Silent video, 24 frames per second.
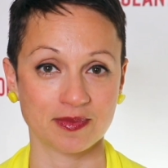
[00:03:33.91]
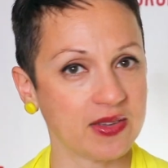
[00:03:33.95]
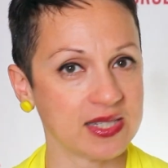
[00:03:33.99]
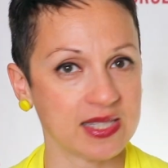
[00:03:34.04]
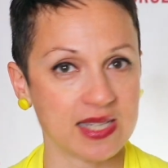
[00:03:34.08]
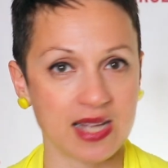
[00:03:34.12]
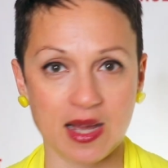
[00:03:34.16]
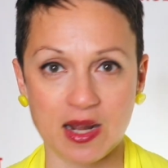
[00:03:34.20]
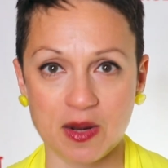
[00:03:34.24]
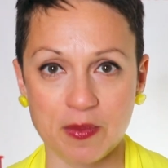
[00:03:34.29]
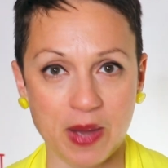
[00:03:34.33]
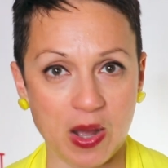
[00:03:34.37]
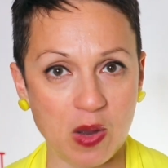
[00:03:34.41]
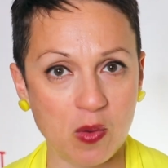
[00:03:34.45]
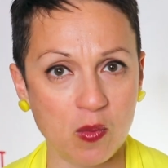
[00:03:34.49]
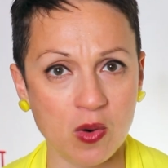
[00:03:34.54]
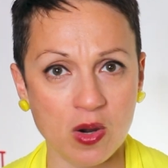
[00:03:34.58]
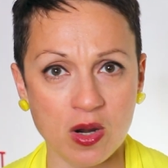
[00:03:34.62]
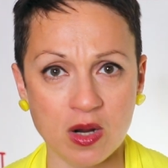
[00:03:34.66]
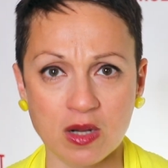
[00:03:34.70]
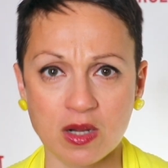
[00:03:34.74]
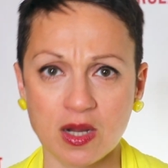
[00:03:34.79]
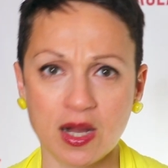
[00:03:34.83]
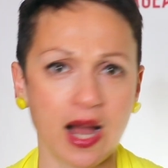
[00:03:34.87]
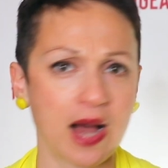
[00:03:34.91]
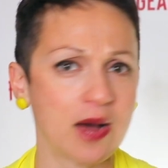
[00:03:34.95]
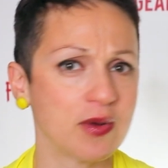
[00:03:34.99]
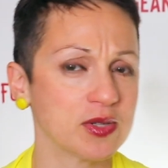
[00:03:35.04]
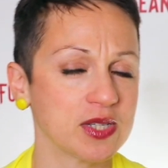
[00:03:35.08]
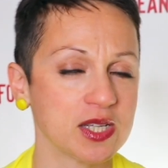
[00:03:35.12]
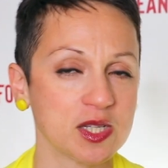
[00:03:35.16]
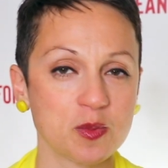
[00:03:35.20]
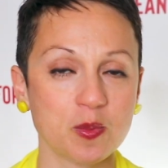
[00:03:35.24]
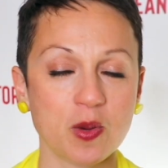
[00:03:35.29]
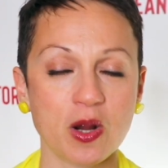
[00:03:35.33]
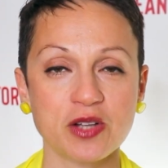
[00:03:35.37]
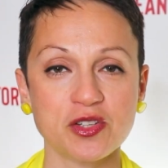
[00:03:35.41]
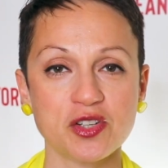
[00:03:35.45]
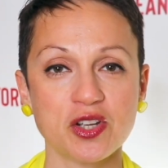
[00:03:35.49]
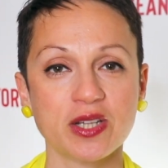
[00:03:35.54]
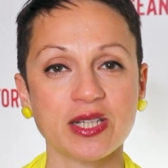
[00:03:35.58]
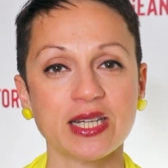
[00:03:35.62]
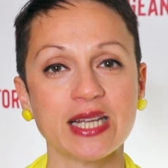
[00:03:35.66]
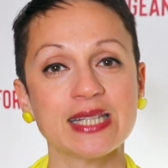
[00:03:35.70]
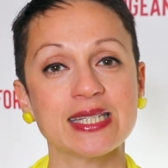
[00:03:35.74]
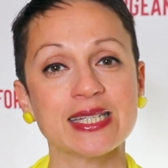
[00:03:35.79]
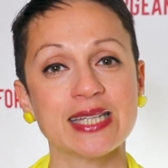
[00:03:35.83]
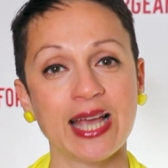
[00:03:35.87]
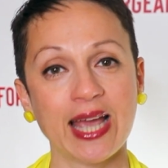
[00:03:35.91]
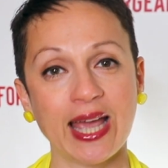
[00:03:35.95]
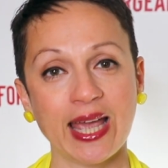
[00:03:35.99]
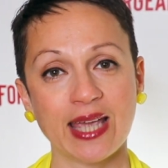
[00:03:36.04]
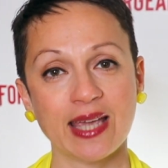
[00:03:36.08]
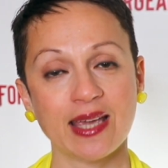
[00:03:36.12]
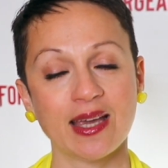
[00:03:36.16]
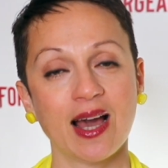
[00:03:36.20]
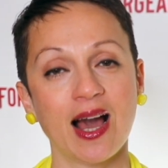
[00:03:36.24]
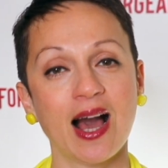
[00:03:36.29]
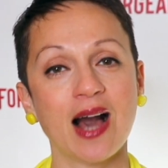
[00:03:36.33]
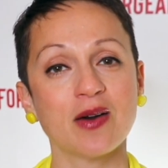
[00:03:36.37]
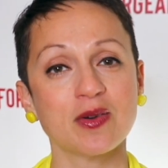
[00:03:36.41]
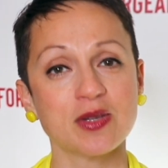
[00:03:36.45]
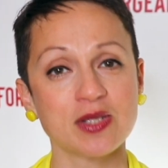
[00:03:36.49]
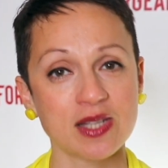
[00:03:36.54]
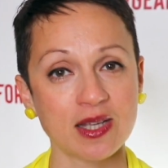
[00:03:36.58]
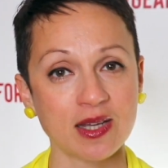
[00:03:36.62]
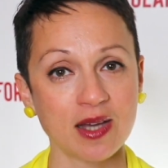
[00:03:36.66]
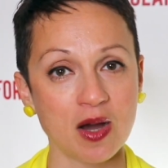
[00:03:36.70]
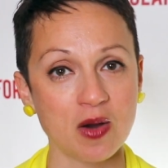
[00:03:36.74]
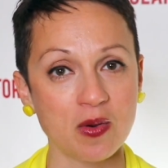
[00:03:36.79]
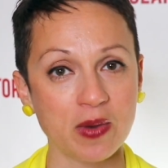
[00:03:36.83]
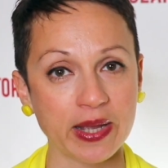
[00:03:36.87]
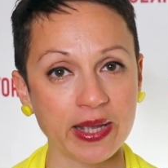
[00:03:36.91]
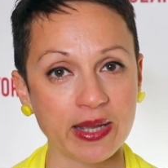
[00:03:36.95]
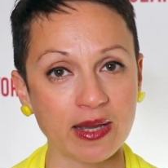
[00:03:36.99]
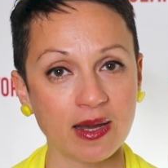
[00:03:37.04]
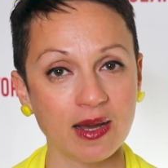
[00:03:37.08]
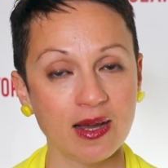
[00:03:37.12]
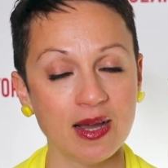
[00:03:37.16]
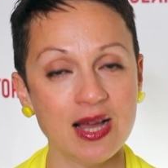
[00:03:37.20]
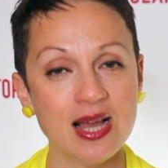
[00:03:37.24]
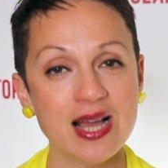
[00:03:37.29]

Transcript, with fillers: It's not about work. How is this project? It's, hey, how is it going?